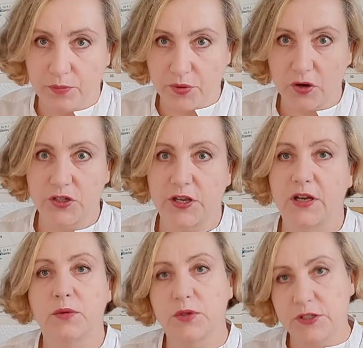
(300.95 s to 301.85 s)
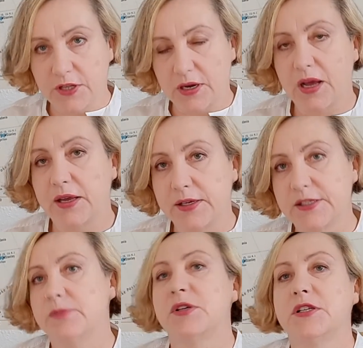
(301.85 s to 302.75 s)
project, which then I
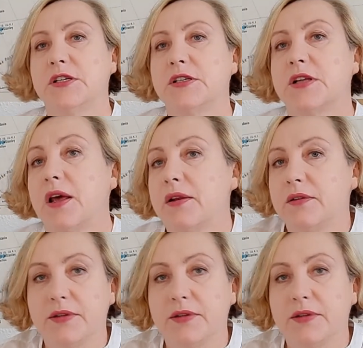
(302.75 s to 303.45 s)
exhibited and